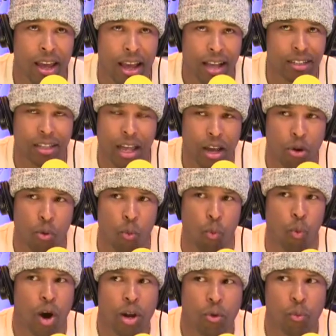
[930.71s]
It's like
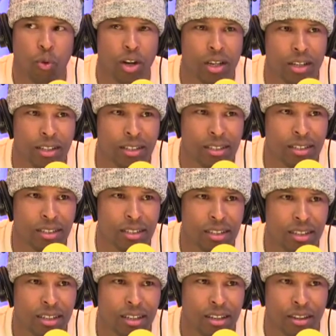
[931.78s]
what was
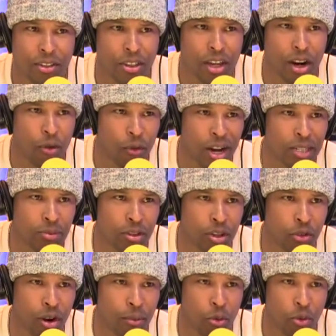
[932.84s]
the arrangement she,
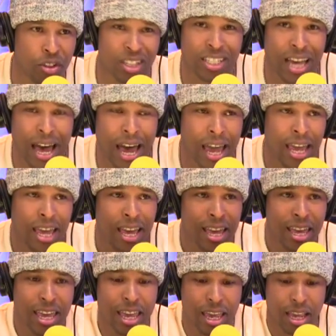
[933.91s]
agreement with this guy?
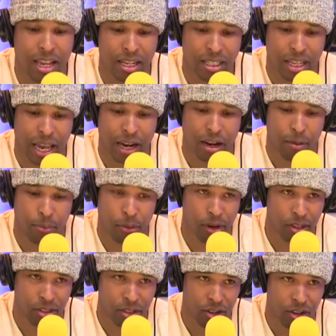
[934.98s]
He's like a
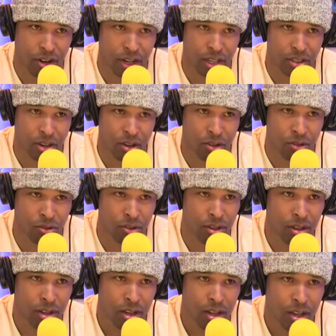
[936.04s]
prisoner in his
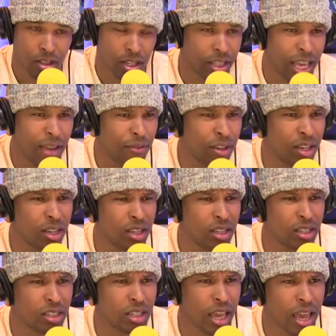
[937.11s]
own. Did they
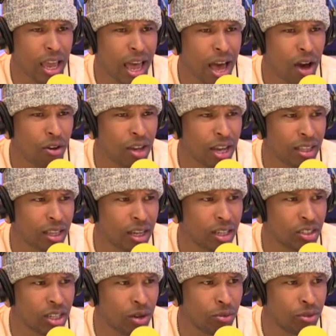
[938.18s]
even say how he got the
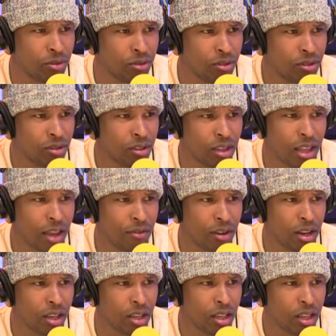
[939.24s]
gunshot wound? Did they? Yeah,
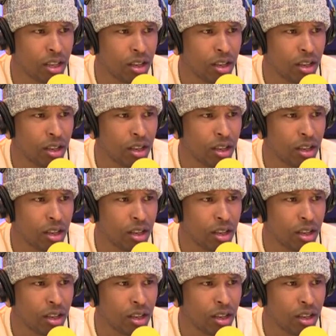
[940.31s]
they did.